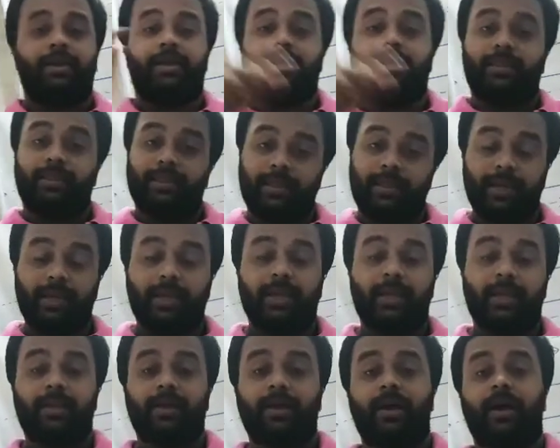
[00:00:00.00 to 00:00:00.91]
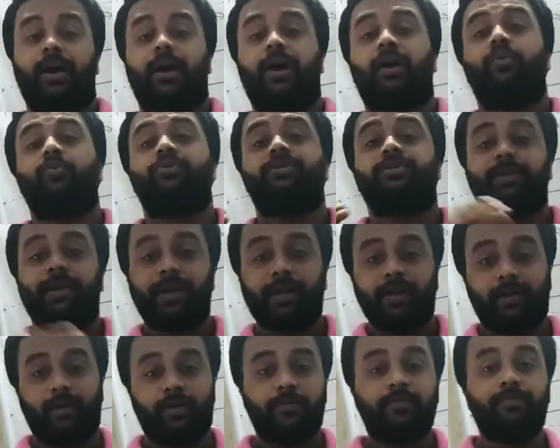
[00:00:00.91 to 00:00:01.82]
in the
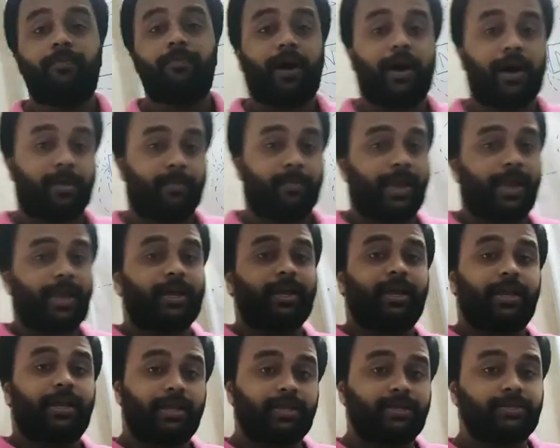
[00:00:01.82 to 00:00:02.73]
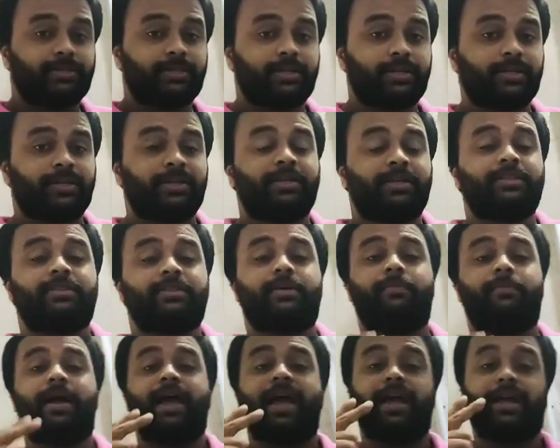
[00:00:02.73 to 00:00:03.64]
outside of bar magnet,
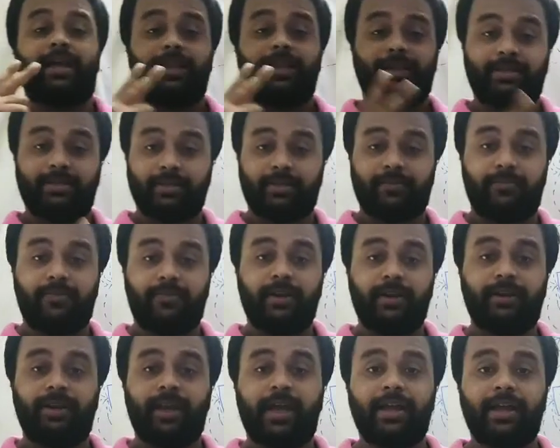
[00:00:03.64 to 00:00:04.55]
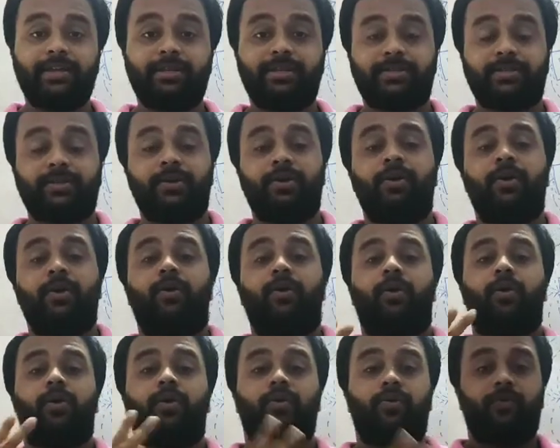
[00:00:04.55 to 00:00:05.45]
the magnetic field lines
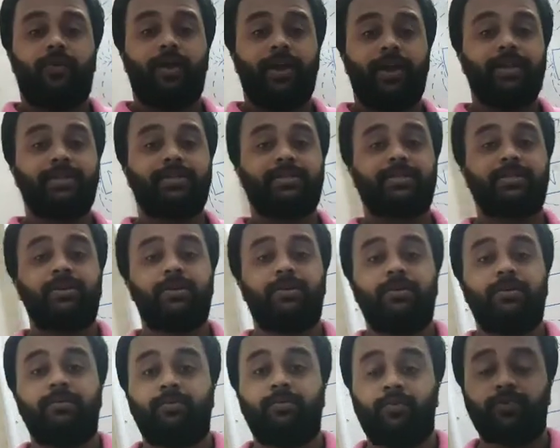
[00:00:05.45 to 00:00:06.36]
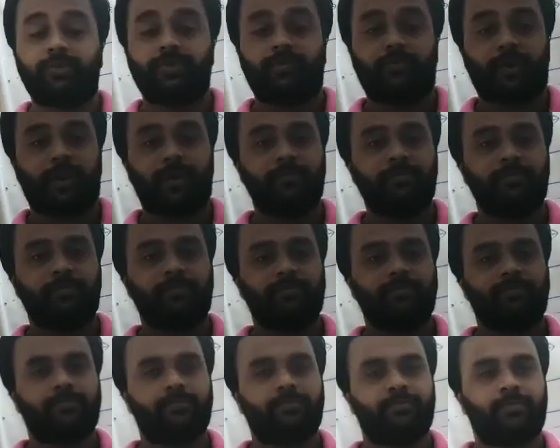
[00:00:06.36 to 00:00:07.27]
always moves from
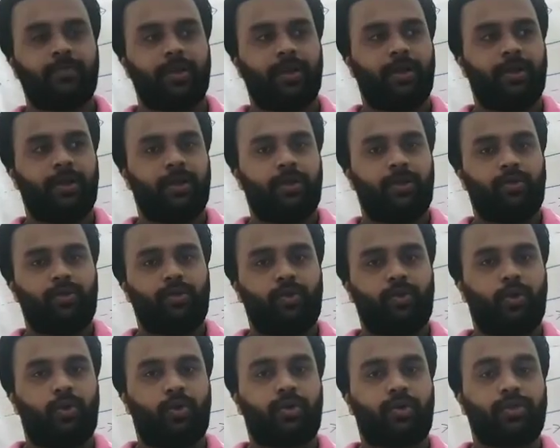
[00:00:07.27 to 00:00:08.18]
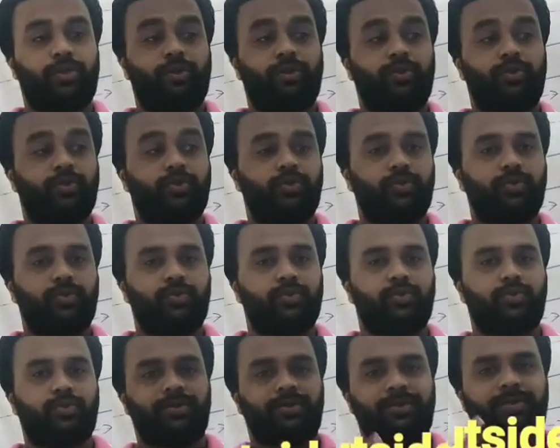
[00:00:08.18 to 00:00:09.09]
north to
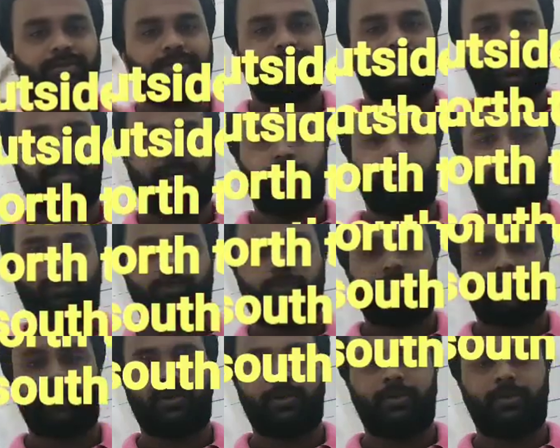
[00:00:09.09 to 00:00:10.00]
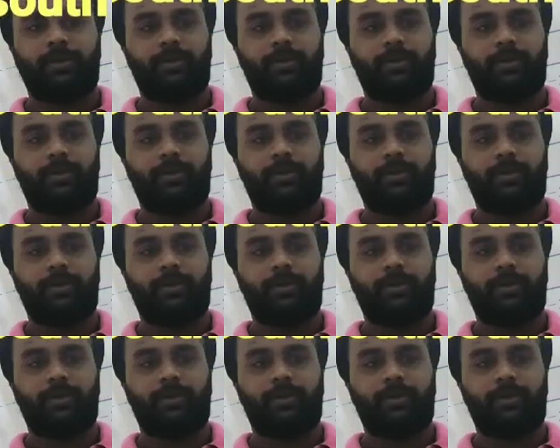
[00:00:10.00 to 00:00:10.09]
south.